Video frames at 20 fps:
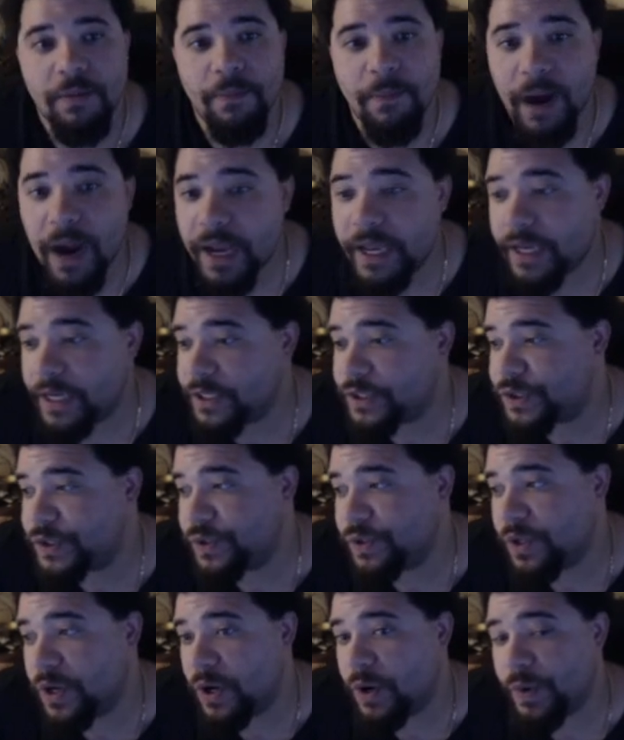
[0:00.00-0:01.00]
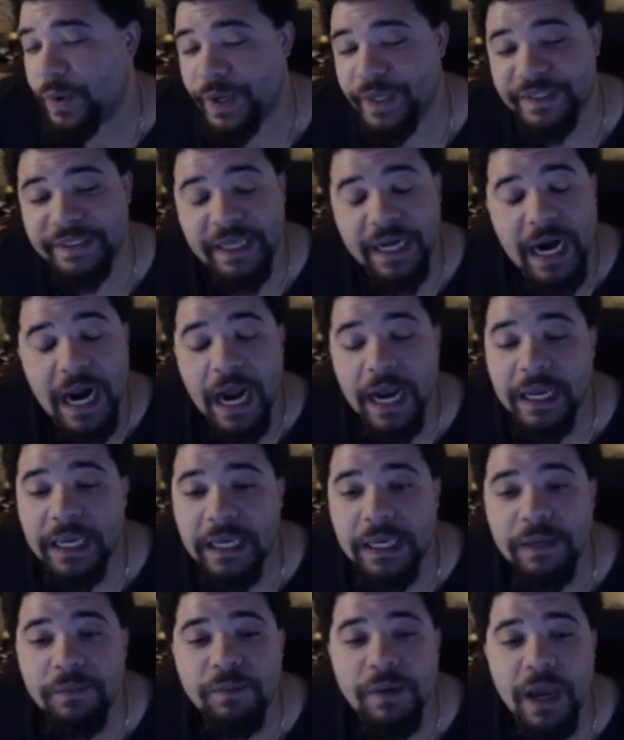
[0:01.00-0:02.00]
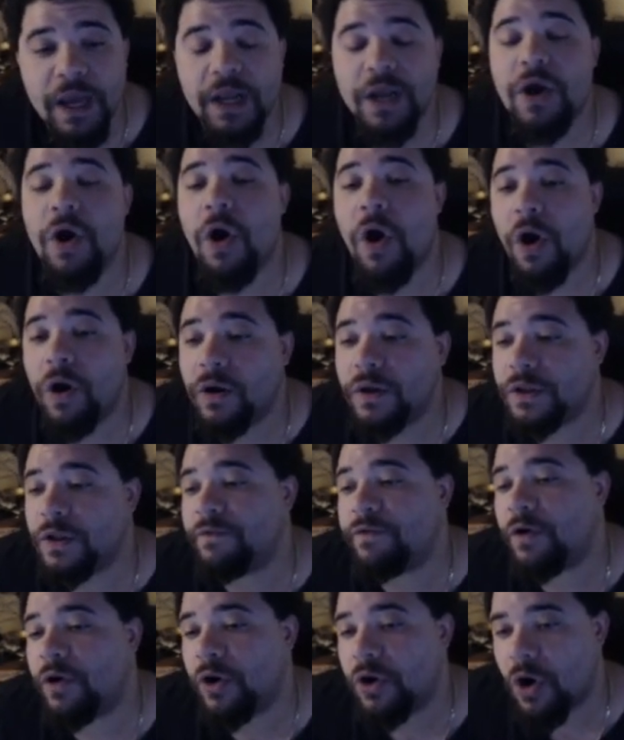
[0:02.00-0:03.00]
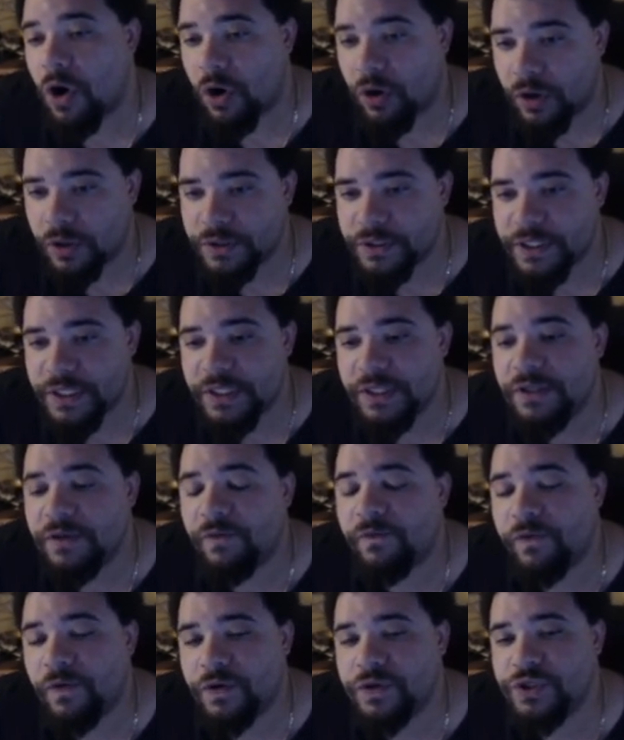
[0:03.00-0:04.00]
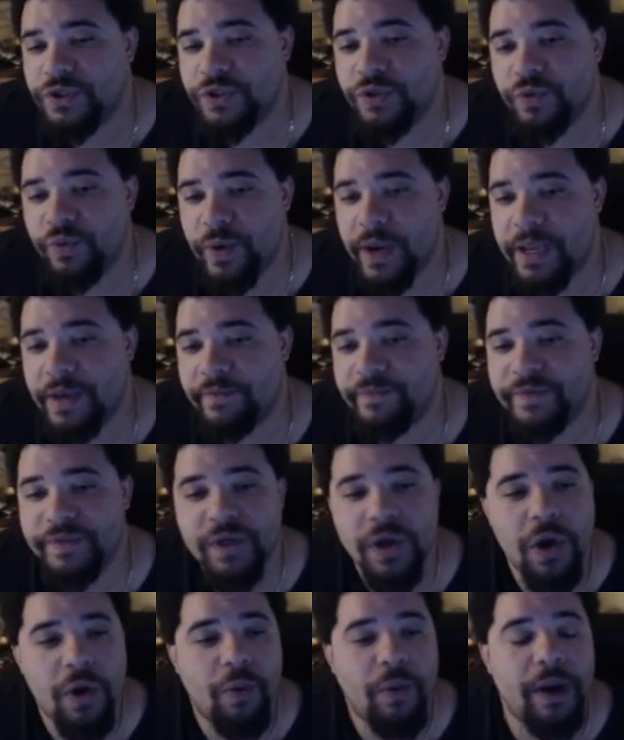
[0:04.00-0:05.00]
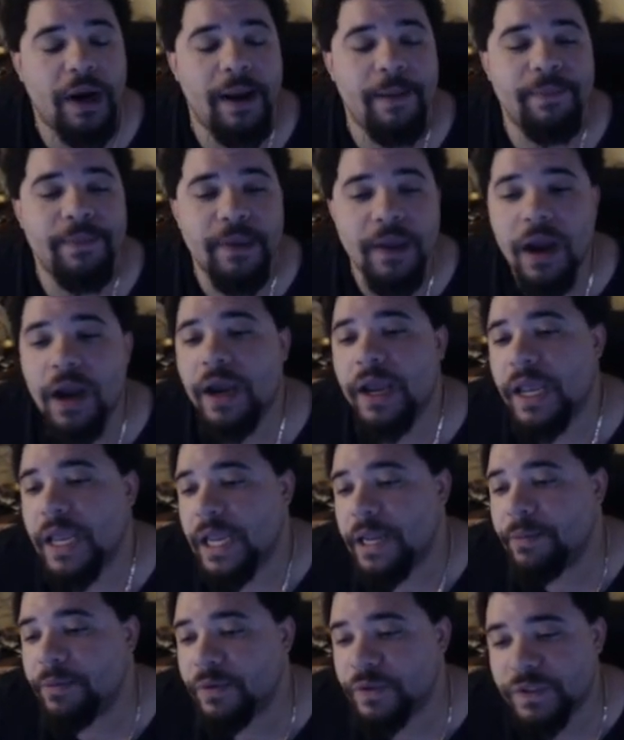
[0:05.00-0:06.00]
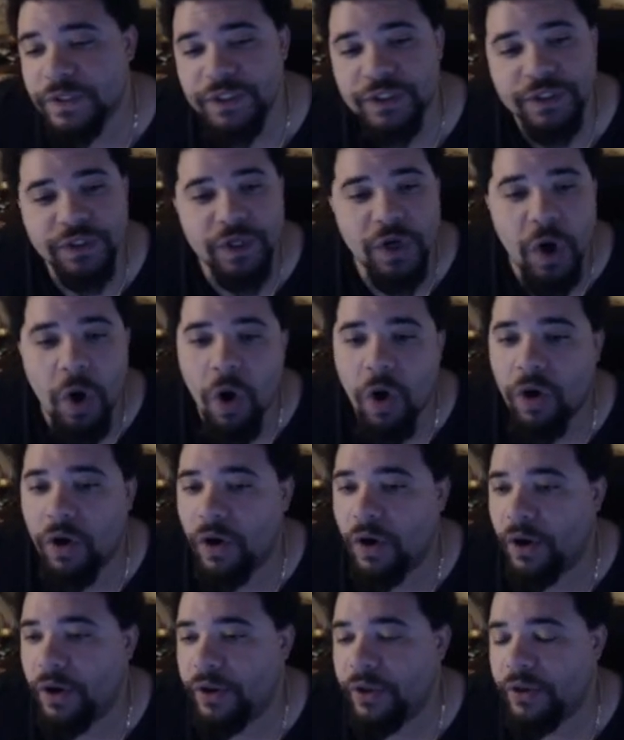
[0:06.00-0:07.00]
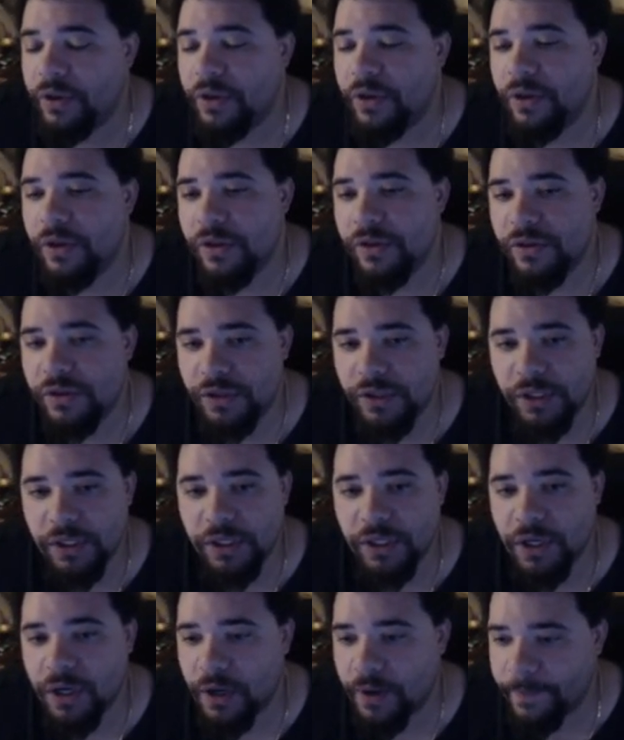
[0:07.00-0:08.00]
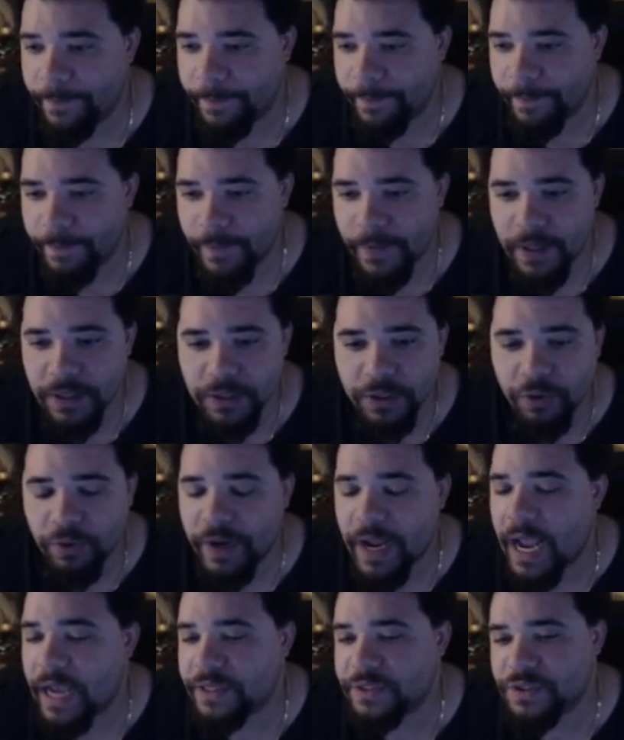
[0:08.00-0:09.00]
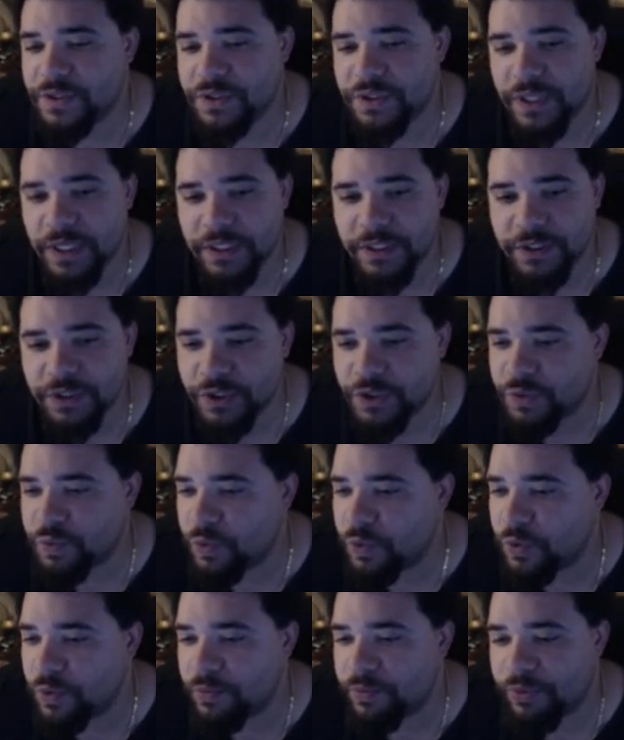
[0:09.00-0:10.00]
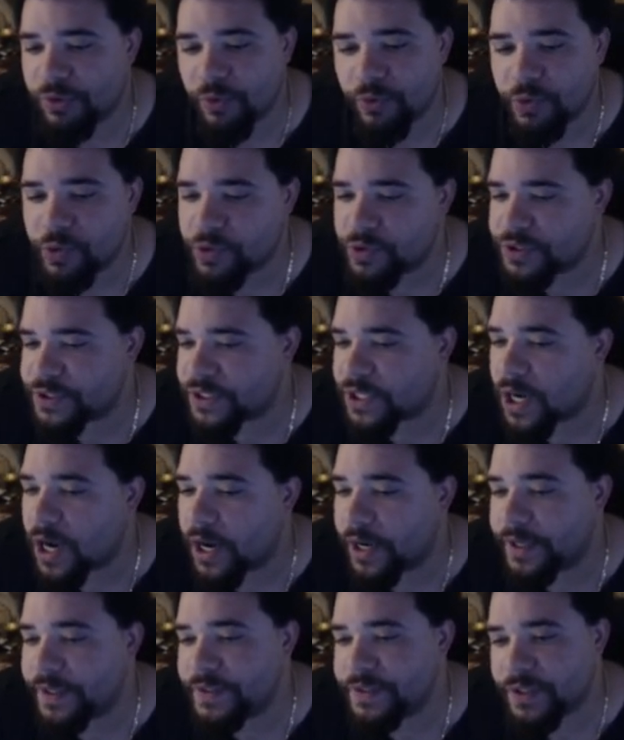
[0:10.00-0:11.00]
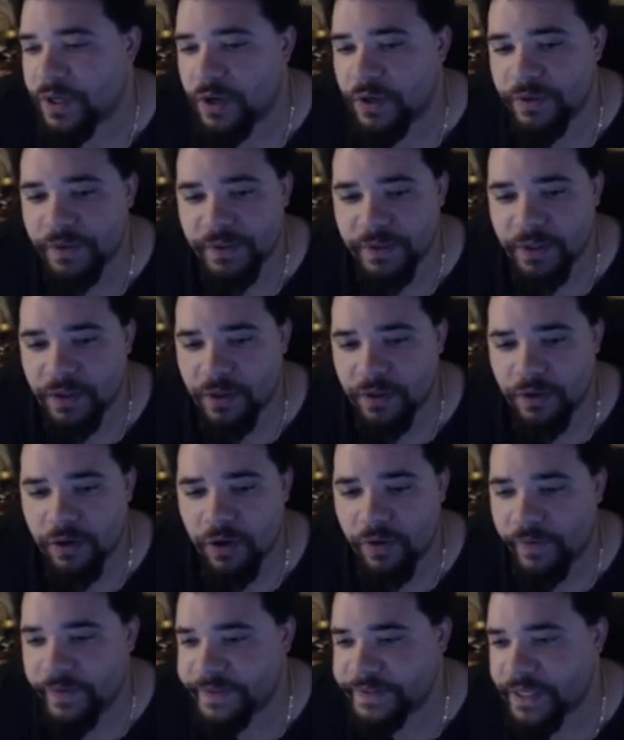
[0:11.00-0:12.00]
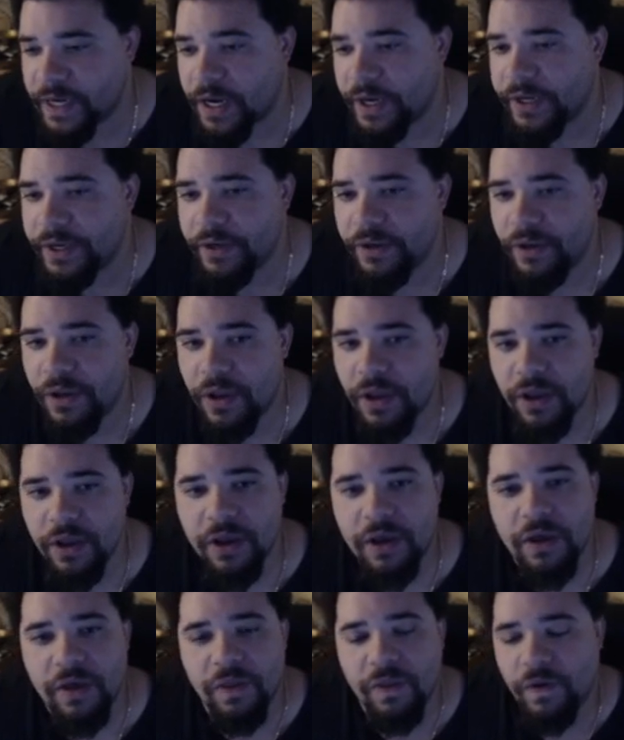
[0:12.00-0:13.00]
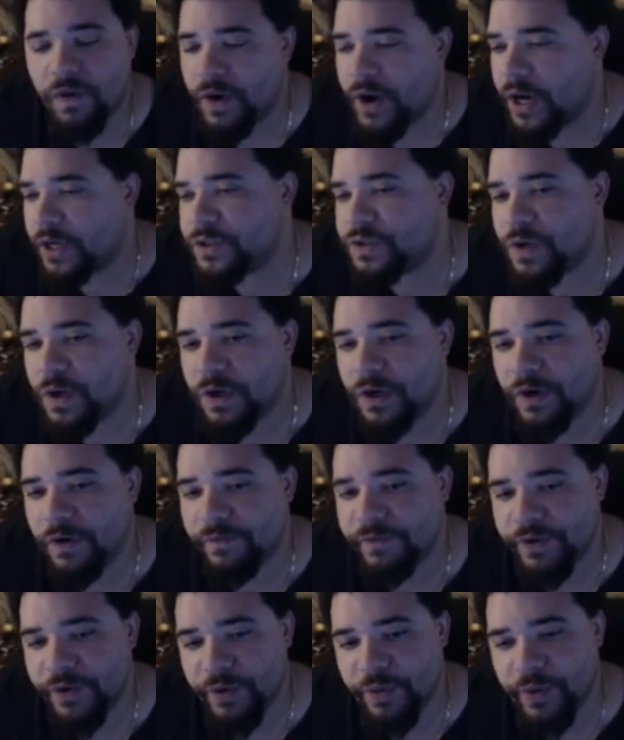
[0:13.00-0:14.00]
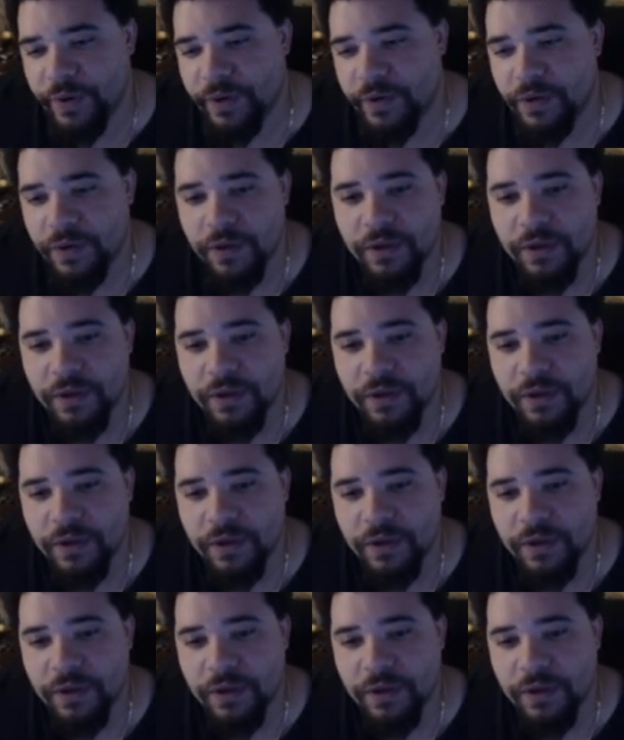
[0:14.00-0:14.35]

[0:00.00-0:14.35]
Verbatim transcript: My issue though is that I keep getting all of her cards in the first two waves when I'm not able to just card the um, little casters, like just ru the ruler Skadis on on the side, they're not strong enough to do it.